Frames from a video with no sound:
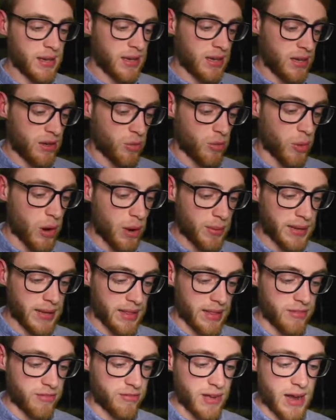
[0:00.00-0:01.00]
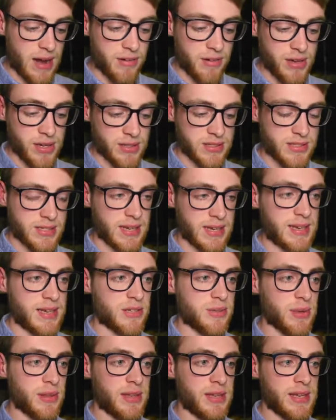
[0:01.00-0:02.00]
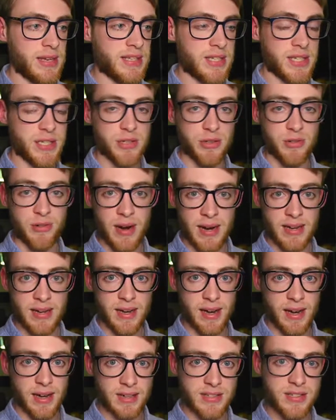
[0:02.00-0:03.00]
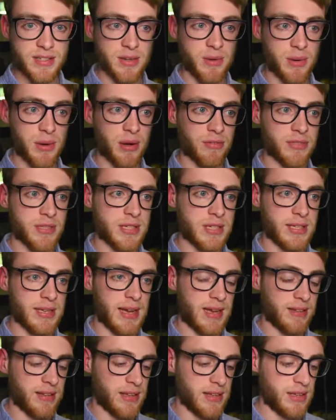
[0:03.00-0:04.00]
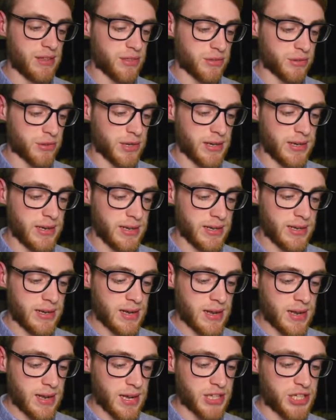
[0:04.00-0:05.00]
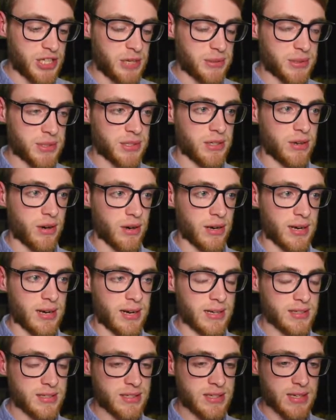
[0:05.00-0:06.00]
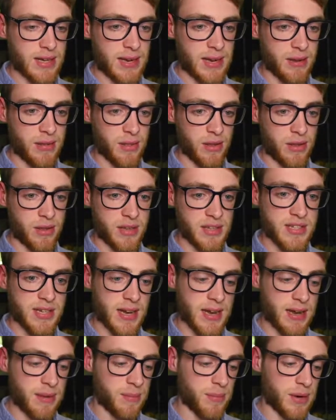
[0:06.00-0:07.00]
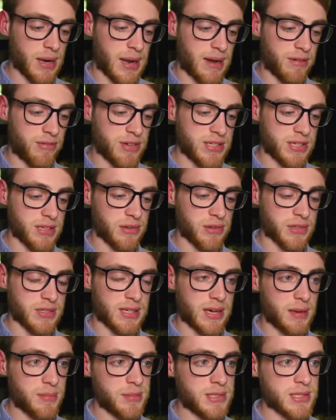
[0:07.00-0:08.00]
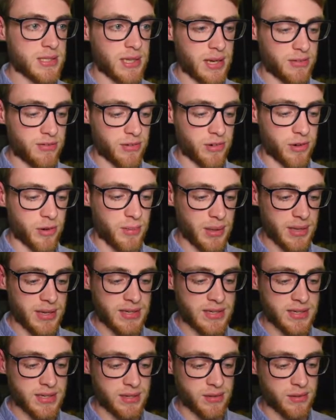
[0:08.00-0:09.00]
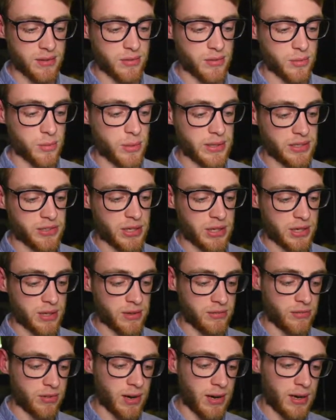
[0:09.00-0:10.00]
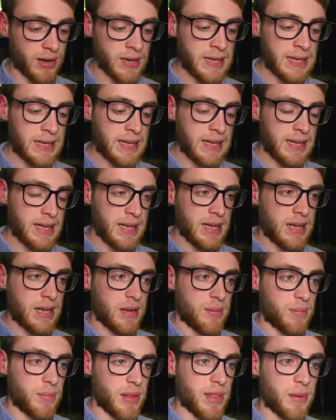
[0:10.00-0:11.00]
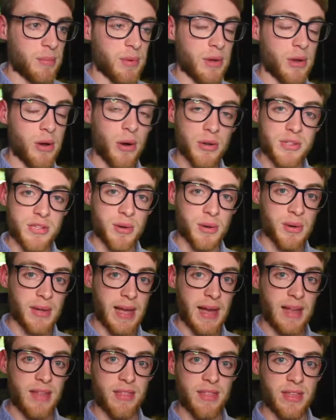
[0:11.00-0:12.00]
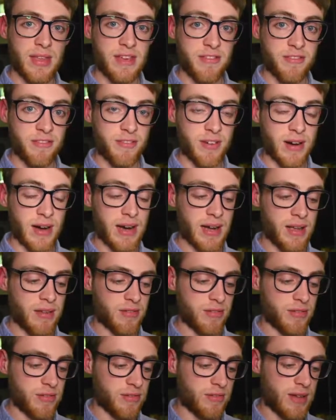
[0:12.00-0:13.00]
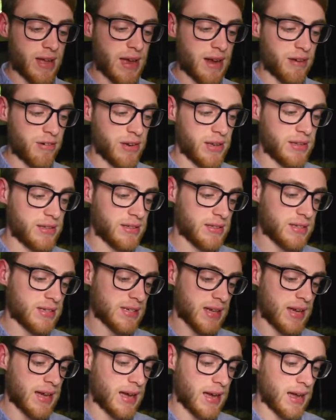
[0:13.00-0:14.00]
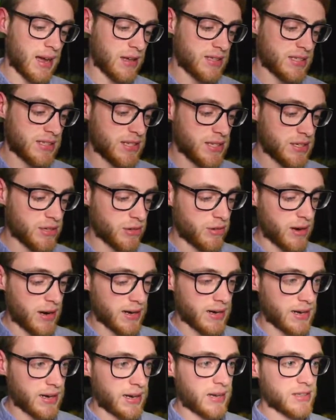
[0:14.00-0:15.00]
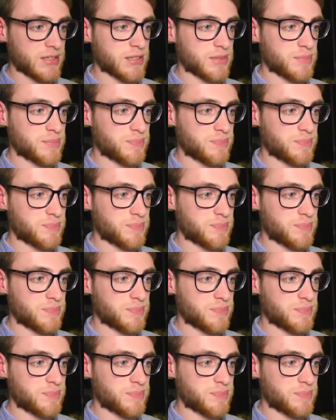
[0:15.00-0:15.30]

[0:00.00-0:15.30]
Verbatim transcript: Where we get the variance is with the secret rare cards. So we obviously get the three Egyptian god cards uh, that are the same every single time Slifer, Obelisk, and Winged Dragon of Ra. But then we also get the five variant uh, secret rare cards,